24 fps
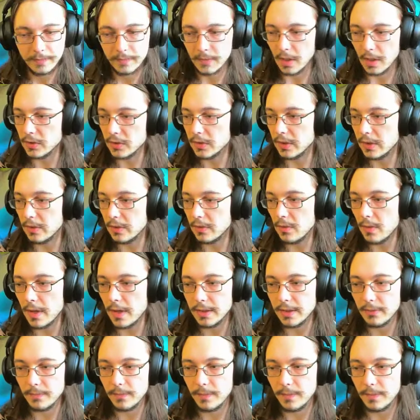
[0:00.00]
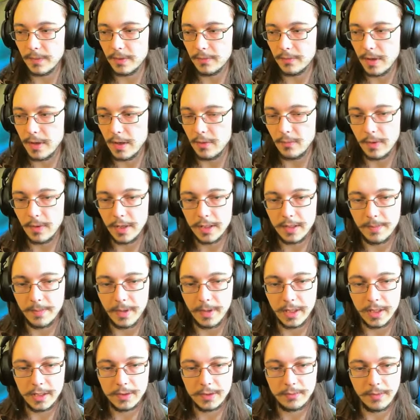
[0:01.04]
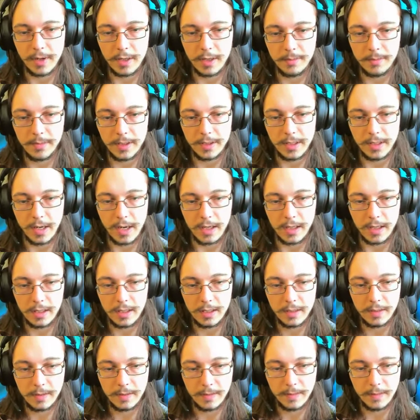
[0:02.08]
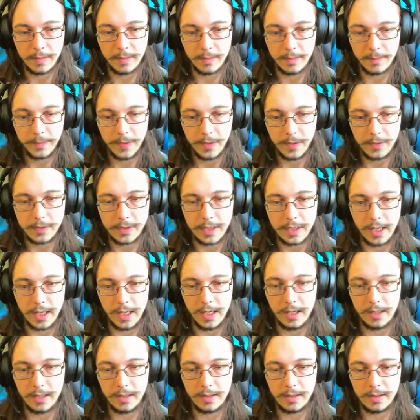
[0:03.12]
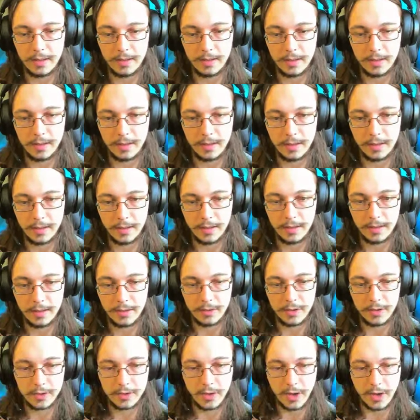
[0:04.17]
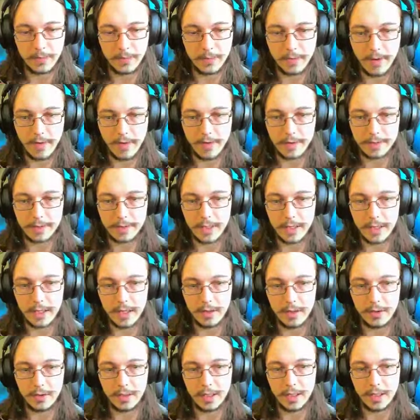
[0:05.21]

also, I don't know why the, why the bunnies randomly die. There's like... They're just hopping around inside here and the